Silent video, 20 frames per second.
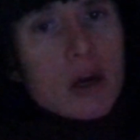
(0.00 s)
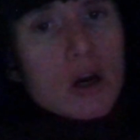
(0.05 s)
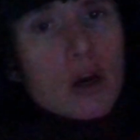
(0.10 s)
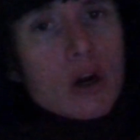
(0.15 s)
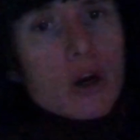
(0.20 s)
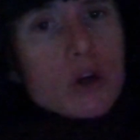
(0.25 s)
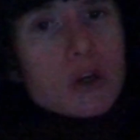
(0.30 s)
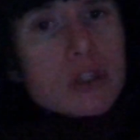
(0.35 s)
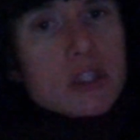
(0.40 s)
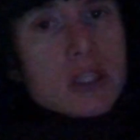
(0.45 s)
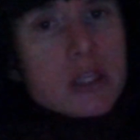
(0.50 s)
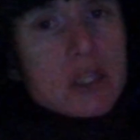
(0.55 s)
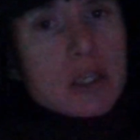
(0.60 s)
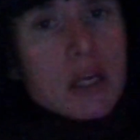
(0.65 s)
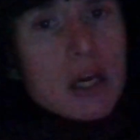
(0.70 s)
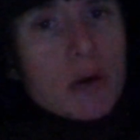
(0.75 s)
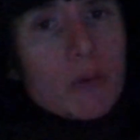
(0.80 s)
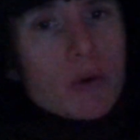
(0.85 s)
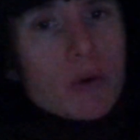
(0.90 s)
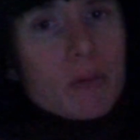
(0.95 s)
her DNA
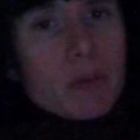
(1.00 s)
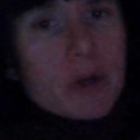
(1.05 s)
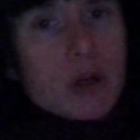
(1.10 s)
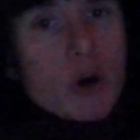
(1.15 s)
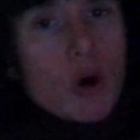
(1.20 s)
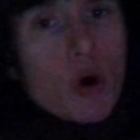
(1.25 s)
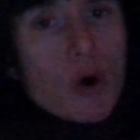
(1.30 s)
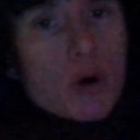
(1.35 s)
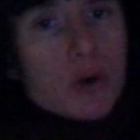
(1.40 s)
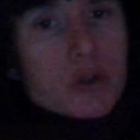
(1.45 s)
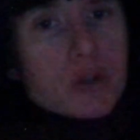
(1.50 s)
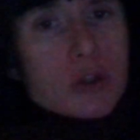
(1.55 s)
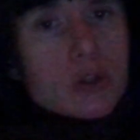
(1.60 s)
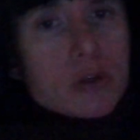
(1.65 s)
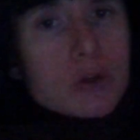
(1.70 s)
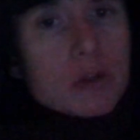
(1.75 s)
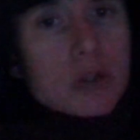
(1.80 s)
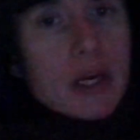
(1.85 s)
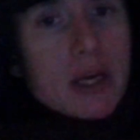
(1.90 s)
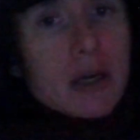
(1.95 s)
would have been altered,
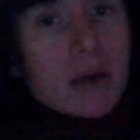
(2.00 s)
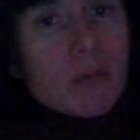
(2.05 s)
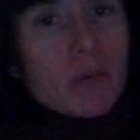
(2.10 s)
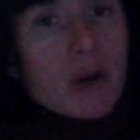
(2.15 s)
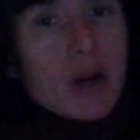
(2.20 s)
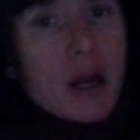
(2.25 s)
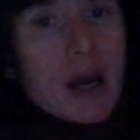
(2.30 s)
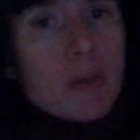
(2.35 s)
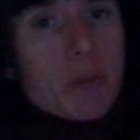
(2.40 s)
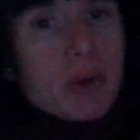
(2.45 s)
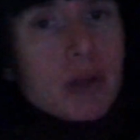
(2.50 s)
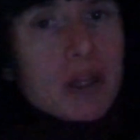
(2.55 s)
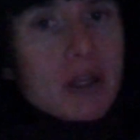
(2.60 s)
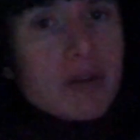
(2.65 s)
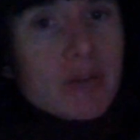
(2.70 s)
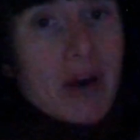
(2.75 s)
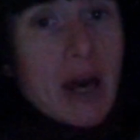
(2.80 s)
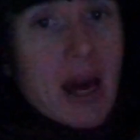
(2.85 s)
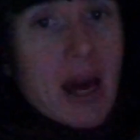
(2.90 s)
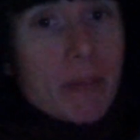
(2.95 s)
like what I believe
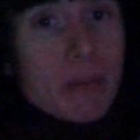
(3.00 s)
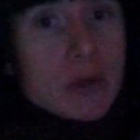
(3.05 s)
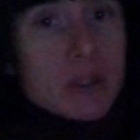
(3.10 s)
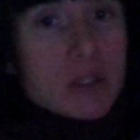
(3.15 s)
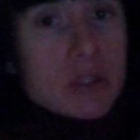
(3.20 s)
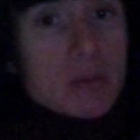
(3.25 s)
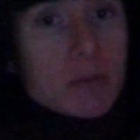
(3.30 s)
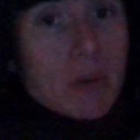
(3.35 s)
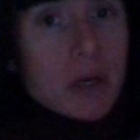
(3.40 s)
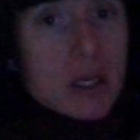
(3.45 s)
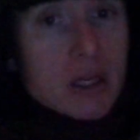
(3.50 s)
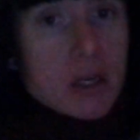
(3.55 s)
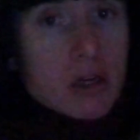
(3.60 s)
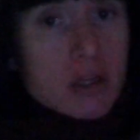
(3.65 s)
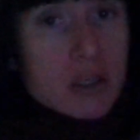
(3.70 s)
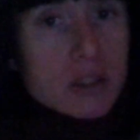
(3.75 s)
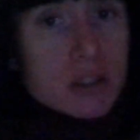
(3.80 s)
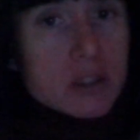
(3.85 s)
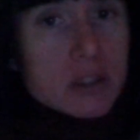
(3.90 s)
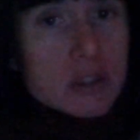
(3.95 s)
happened to my
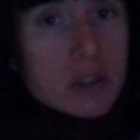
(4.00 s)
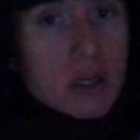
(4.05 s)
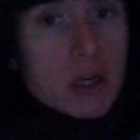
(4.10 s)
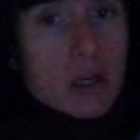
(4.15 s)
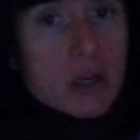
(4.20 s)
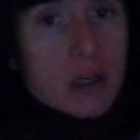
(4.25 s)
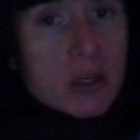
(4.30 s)
youngest daughter.